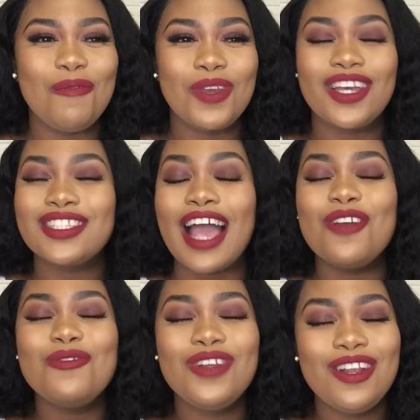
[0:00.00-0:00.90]
because
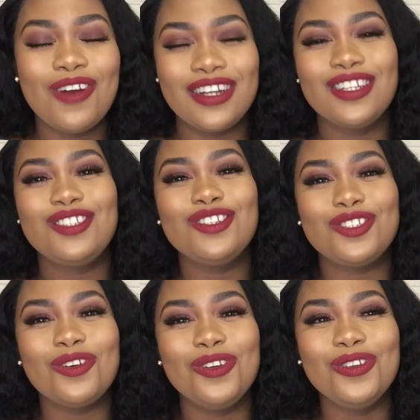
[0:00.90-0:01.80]
I really wanted to
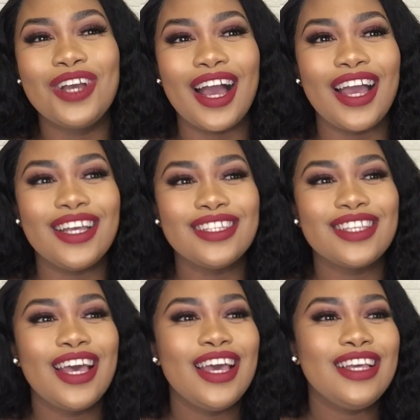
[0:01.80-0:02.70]
show you
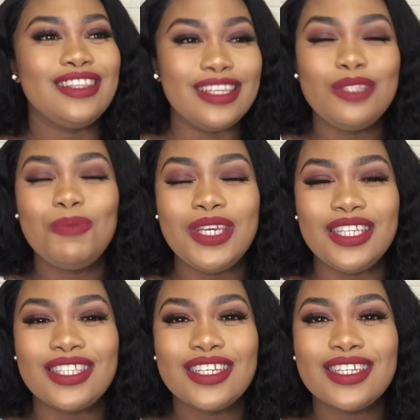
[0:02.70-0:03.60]
guys these
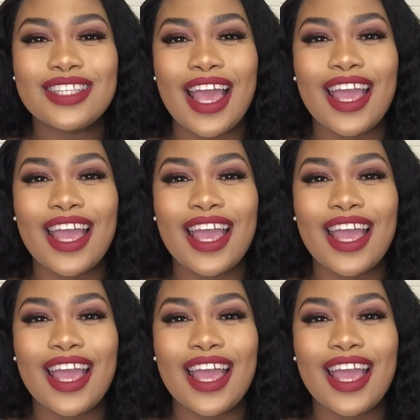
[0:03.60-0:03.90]
pieces,